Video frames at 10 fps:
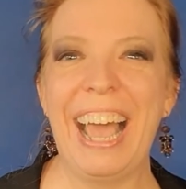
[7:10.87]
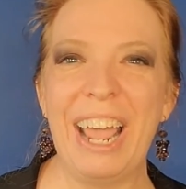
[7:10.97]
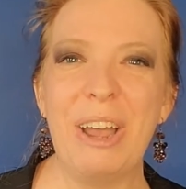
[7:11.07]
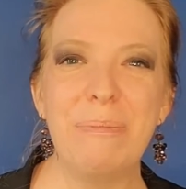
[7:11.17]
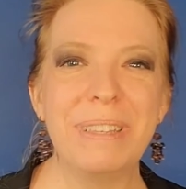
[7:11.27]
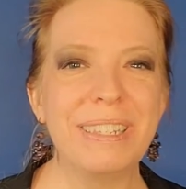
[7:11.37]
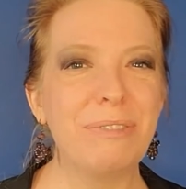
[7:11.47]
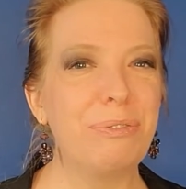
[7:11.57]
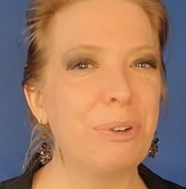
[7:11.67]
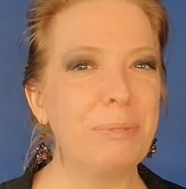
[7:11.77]
I hope this
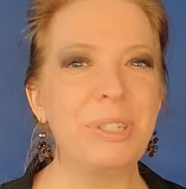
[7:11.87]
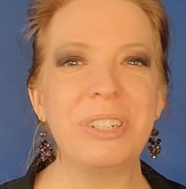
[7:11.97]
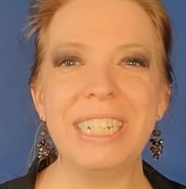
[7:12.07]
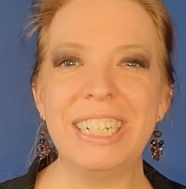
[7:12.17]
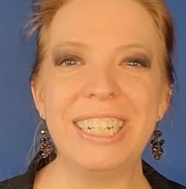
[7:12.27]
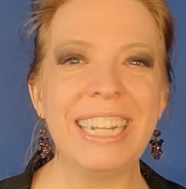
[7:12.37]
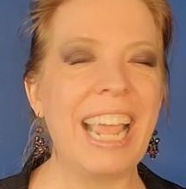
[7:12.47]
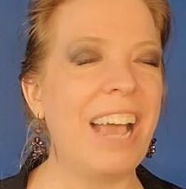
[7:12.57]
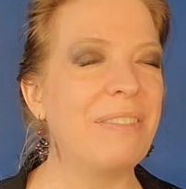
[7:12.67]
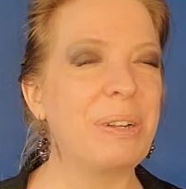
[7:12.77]
informs your teaching.
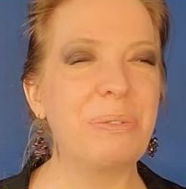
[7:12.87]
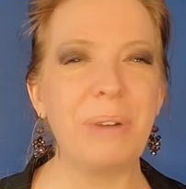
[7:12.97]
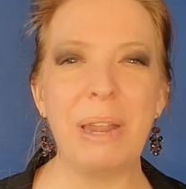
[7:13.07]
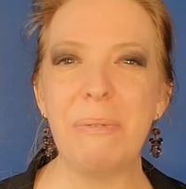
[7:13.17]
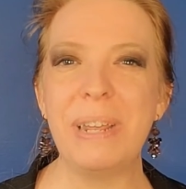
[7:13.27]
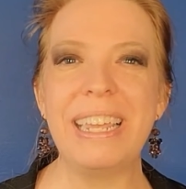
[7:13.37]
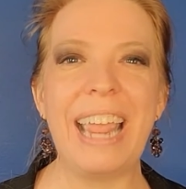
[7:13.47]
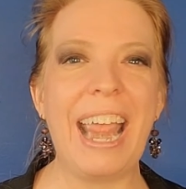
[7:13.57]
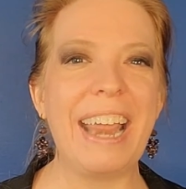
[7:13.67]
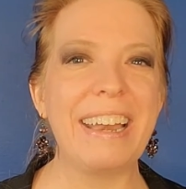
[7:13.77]
Have a great week
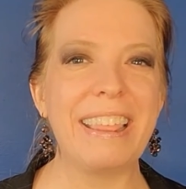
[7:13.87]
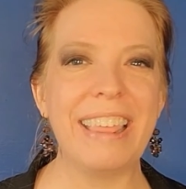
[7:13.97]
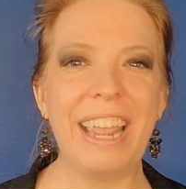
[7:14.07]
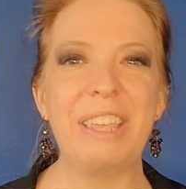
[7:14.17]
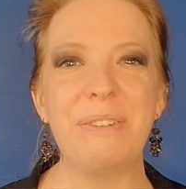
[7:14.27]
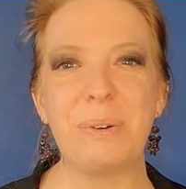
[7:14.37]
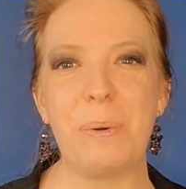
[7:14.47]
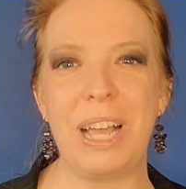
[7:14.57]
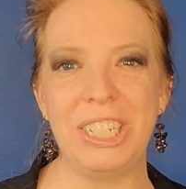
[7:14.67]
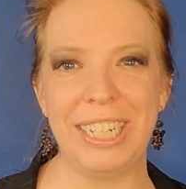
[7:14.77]
and thank you for
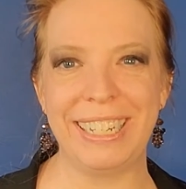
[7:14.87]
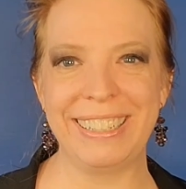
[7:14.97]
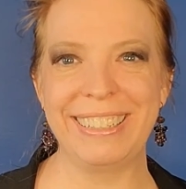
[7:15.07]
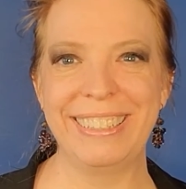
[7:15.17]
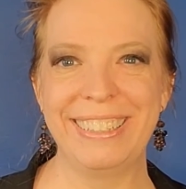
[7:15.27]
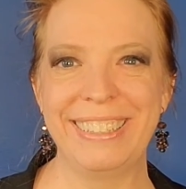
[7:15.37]
watching.